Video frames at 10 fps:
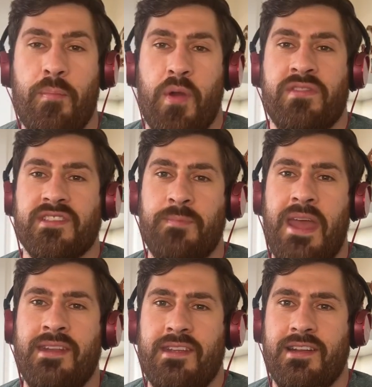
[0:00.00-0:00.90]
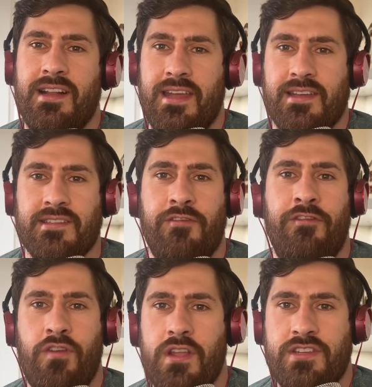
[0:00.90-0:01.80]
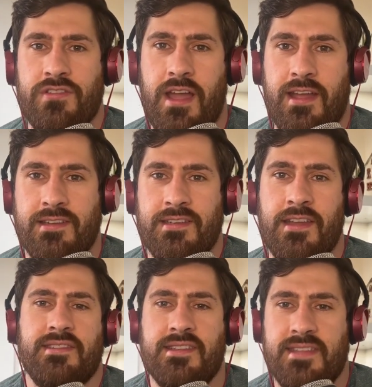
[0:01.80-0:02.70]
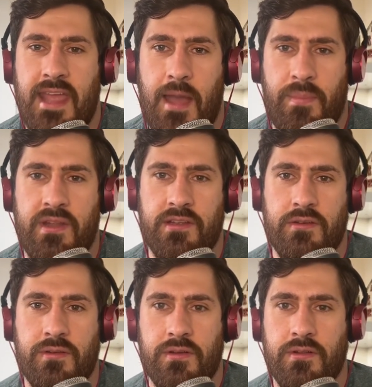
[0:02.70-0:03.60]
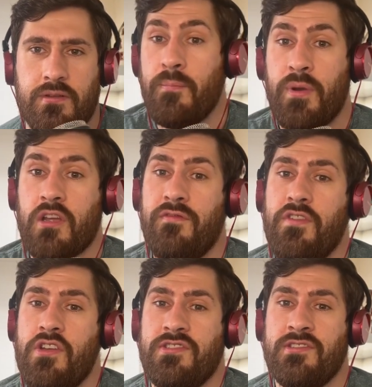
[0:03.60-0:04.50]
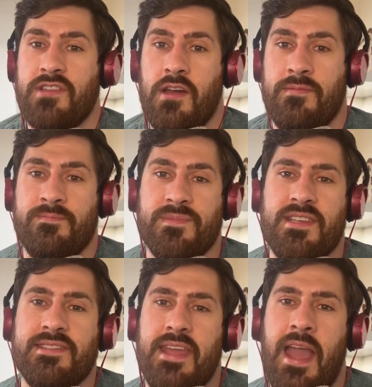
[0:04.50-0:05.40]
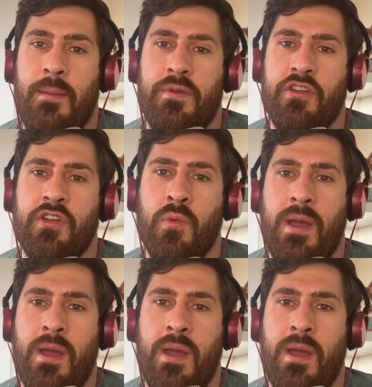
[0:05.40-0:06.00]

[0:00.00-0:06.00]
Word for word: Both spend and clicks are fully tracked since they happen in Google. But conversions aren't, since they happen on your